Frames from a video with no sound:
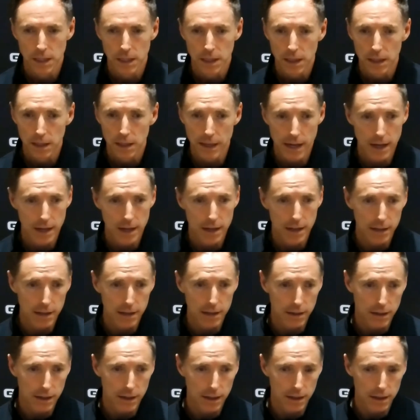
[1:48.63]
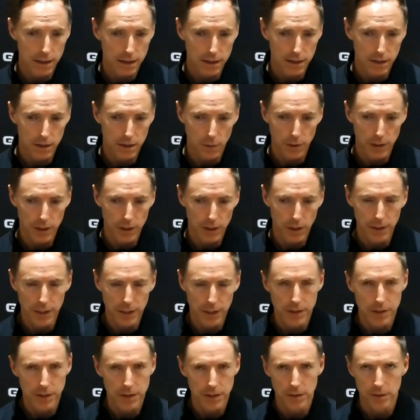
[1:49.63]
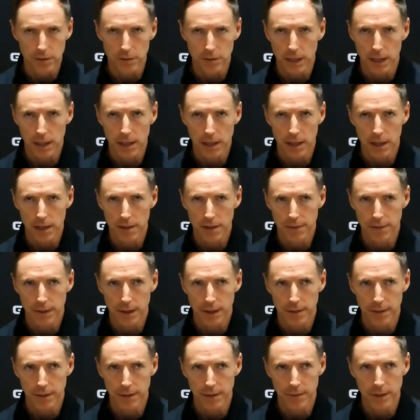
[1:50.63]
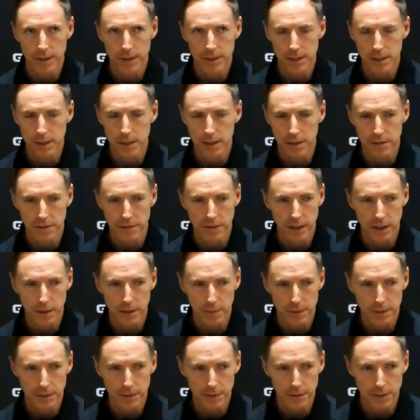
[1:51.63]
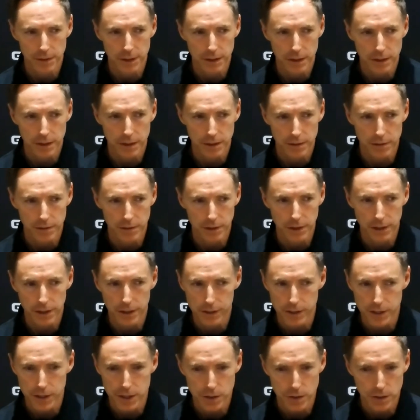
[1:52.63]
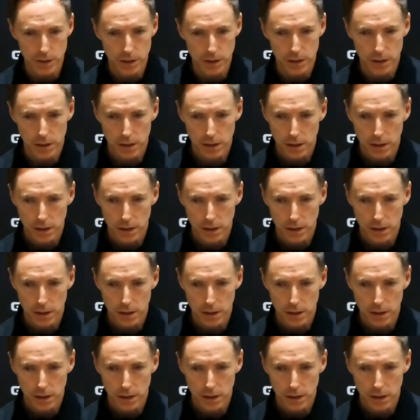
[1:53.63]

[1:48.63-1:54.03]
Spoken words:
Yeah, he we know he can shoot. I think Reggie could develop into a very good shooter.